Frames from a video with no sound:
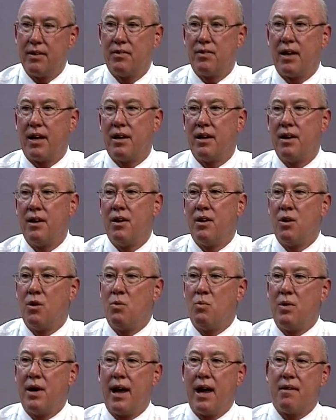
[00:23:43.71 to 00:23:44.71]
that
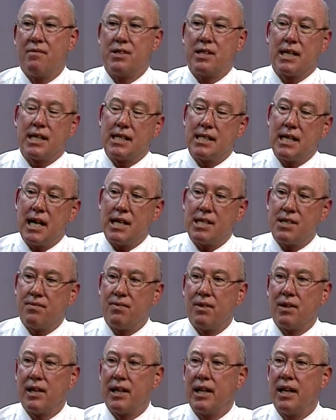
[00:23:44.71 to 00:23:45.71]
we have
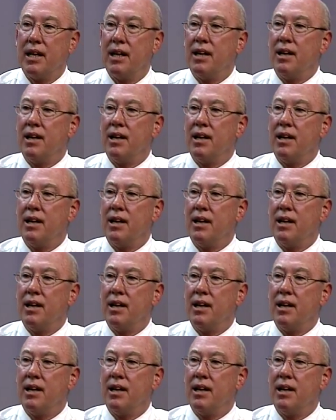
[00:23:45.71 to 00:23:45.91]
successfully,